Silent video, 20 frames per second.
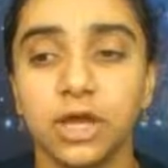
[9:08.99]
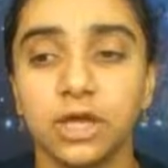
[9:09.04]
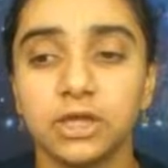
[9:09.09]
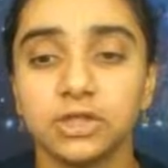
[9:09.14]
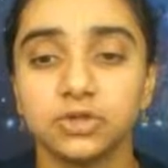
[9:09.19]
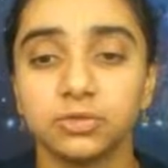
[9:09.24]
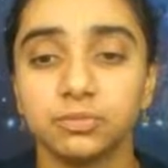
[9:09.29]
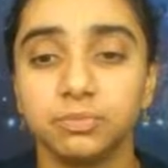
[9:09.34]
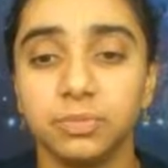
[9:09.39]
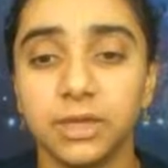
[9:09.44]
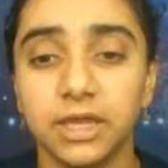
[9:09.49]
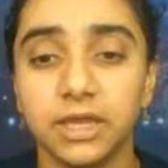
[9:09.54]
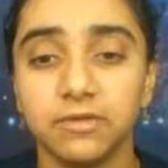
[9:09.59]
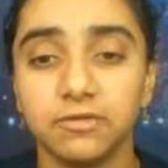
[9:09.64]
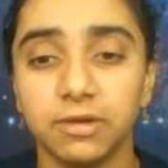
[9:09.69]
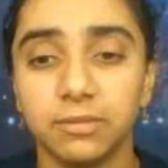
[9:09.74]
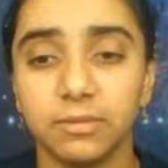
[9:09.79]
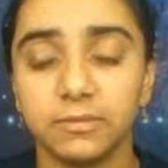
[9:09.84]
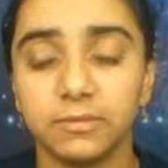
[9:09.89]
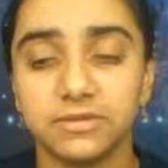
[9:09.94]
So p
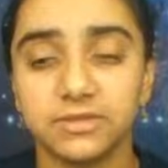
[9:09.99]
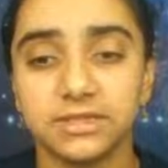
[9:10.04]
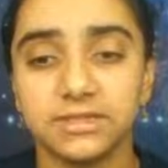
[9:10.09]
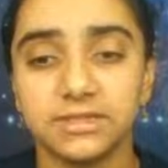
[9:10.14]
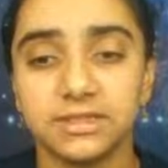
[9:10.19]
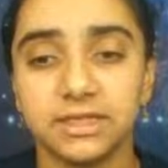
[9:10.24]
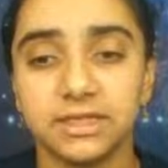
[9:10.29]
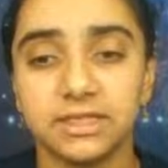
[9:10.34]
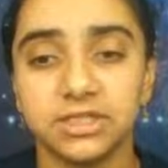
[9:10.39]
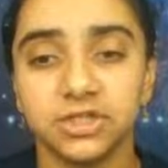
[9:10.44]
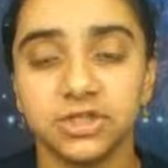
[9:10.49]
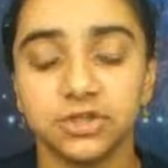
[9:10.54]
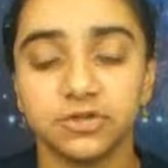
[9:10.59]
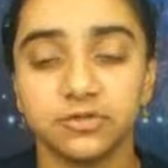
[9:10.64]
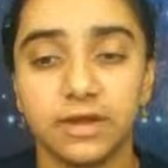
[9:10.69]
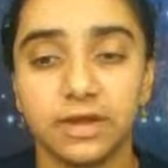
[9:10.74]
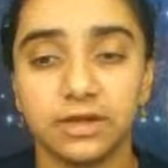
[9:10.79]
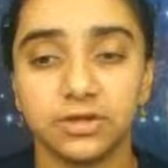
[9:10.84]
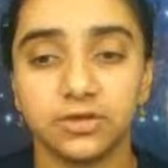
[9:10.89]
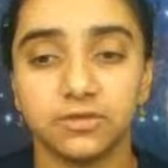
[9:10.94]
represents an integer
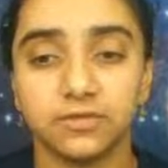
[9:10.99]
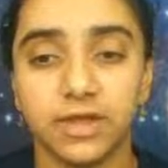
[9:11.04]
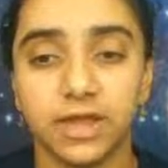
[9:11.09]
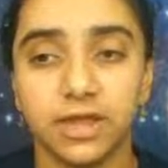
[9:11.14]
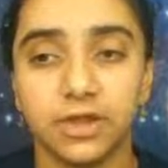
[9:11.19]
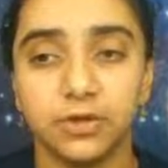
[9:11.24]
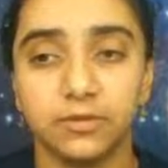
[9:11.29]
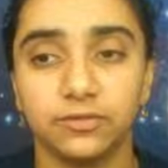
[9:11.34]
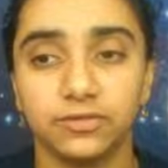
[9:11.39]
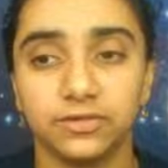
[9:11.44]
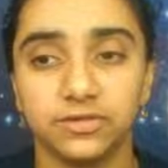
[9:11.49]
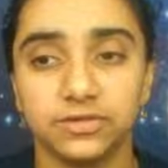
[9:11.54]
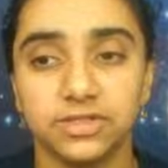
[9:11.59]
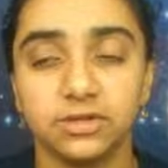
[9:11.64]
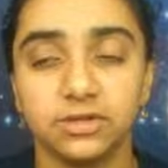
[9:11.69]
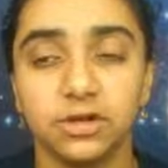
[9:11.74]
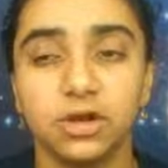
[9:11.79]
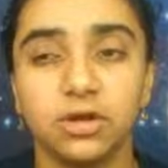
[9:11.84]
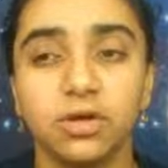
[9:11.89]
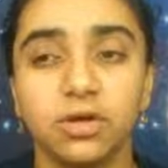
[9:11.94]
factor of a over
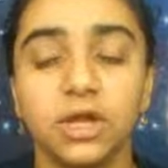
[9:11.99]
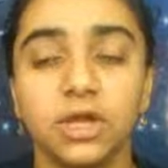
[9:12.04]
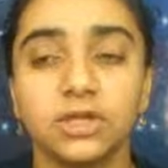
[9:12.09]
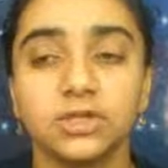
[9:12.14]
0.